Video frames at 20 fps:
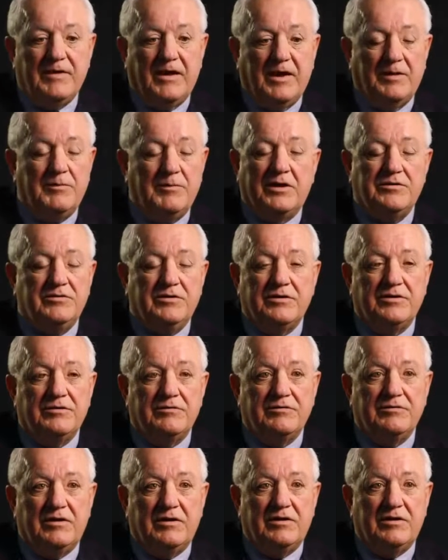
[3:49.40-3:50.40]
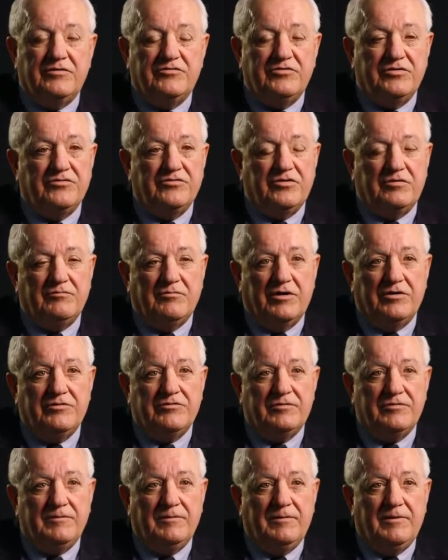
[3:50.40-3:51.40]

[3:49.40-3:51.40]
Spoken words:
I'm not going to see the sunrise.